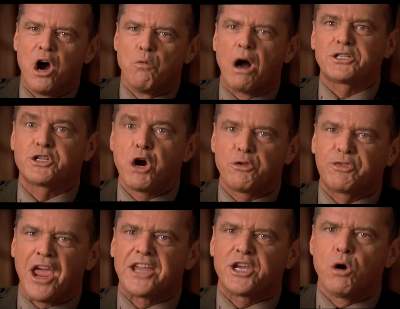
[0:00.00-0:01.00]
what you
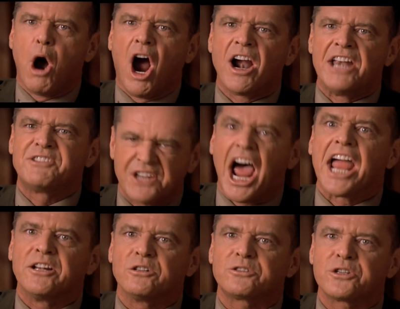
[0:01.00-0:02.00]
think you are
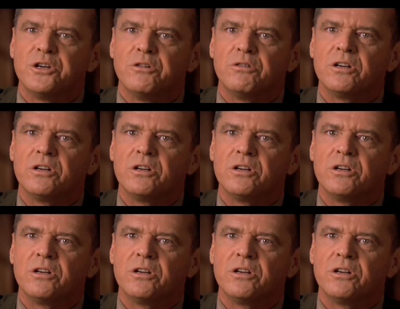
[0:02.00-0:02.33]
entitled to.